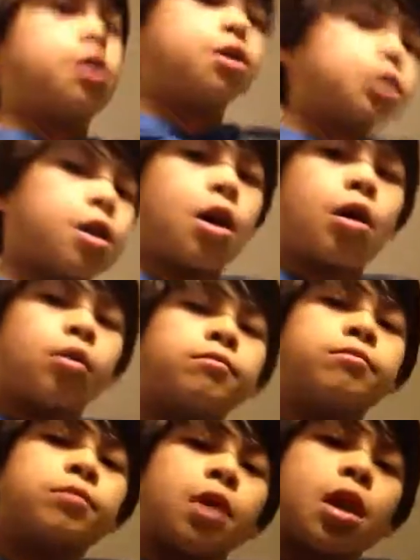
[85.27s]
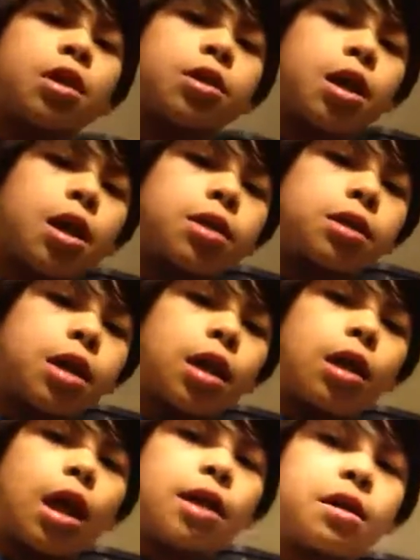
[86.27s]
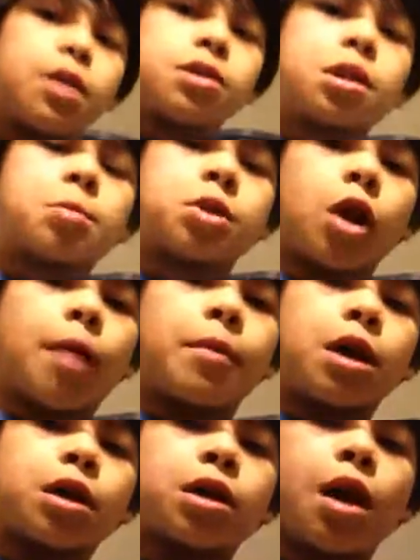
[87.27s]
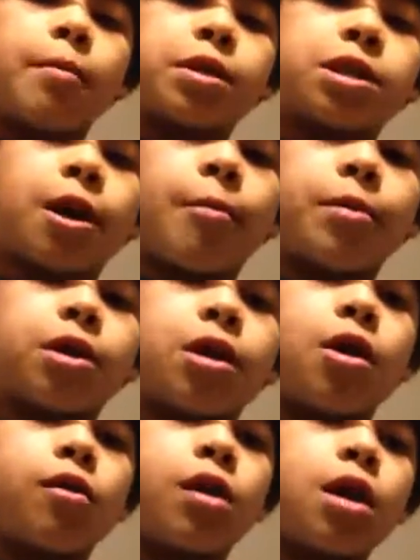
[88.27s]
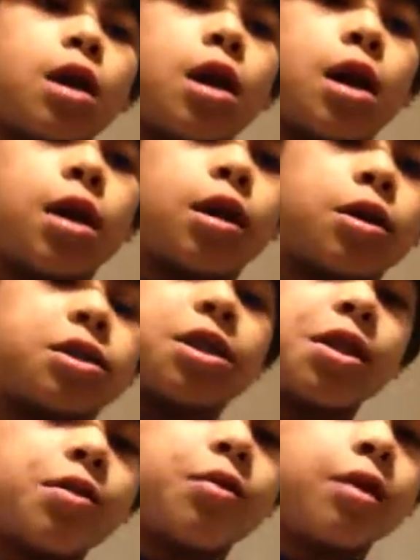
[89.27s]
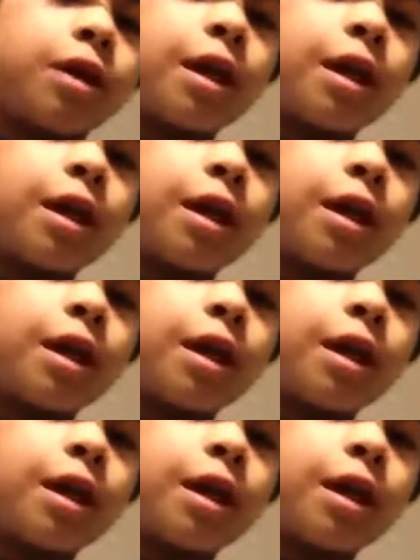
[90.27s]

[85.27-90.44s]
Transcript: So just like, subscribe, comment down below, and I'll see you